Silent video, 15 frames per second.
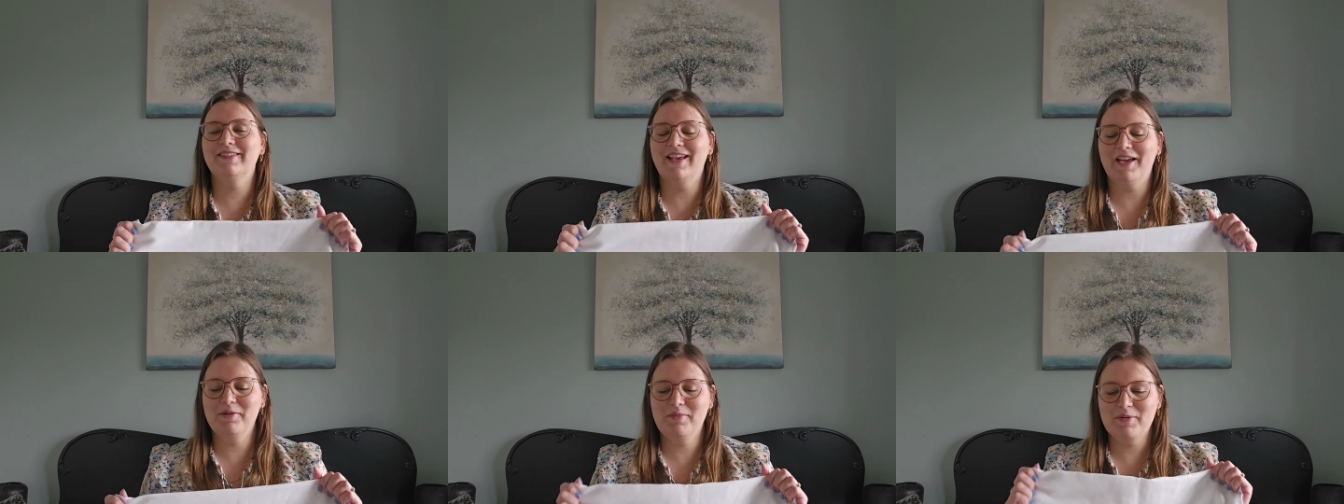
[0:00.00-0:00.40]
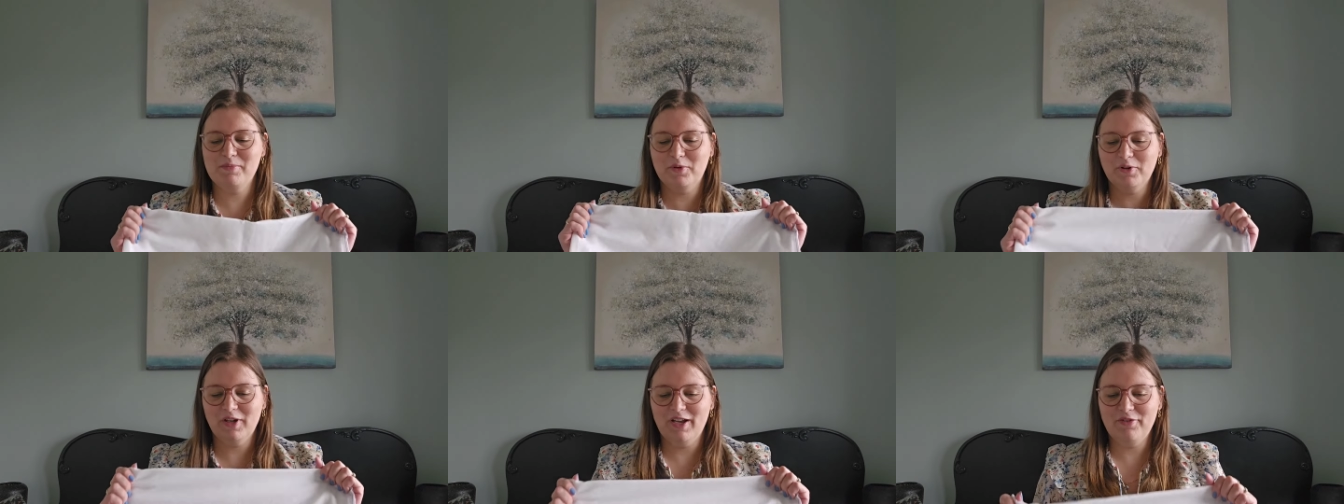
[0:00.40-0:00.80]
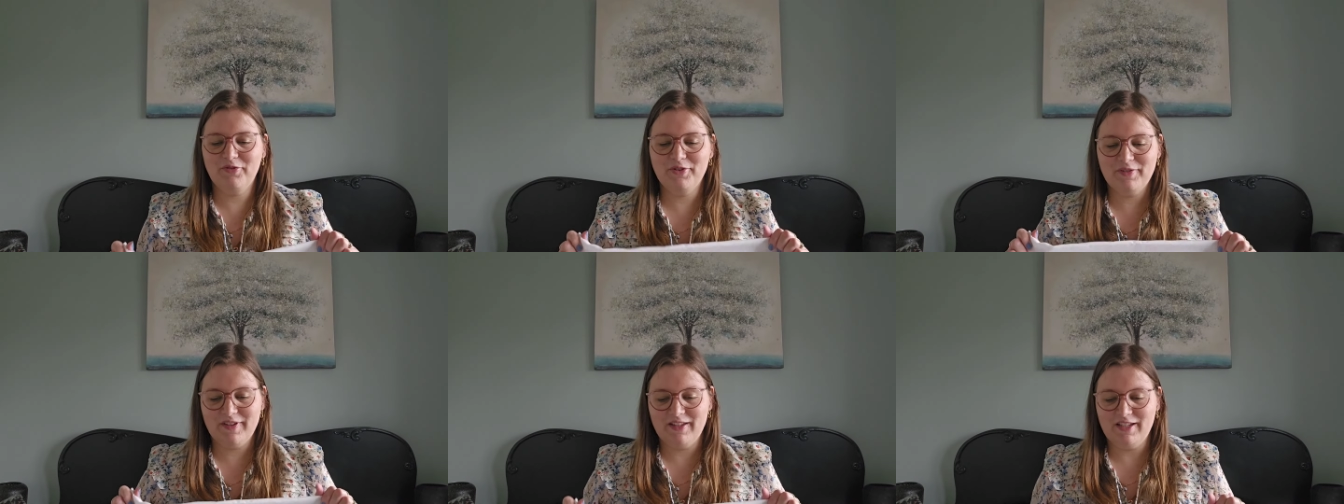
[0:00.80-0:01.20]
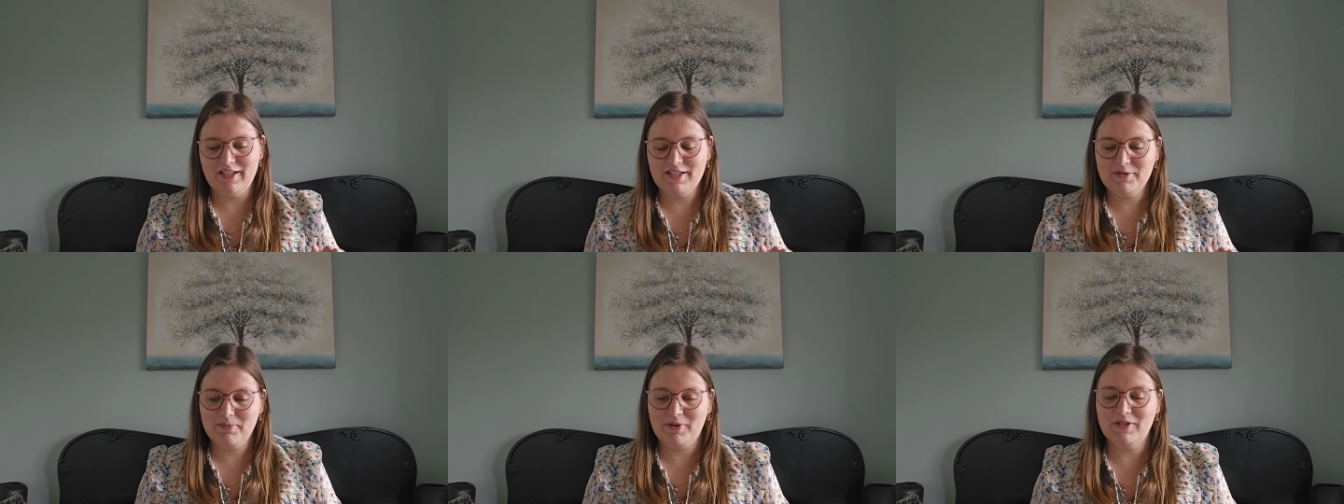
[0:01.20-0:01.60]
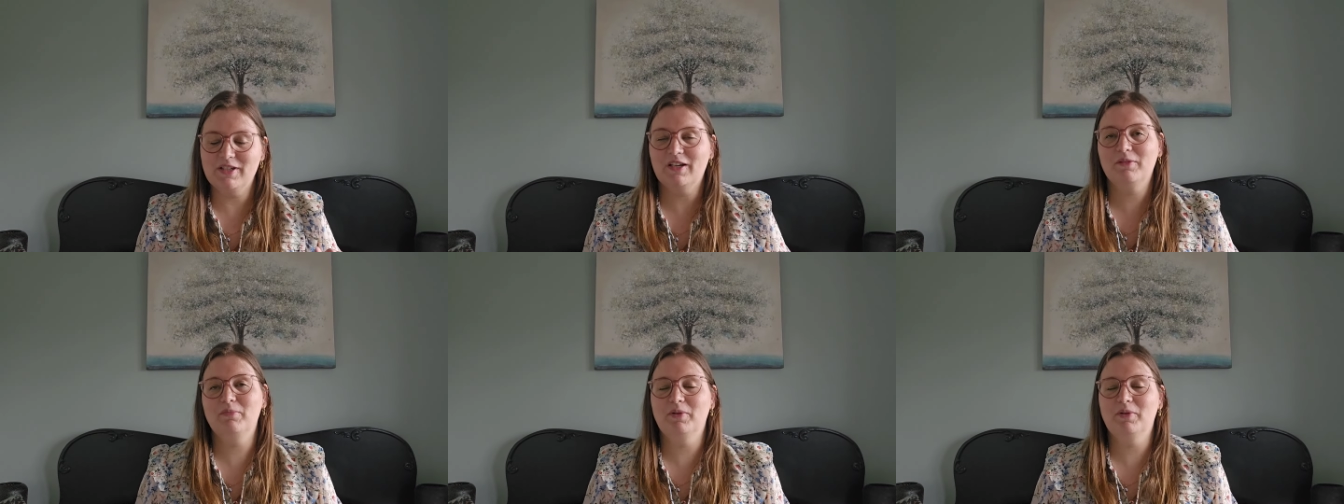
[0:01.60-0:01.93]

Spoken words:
time and more effort in this project,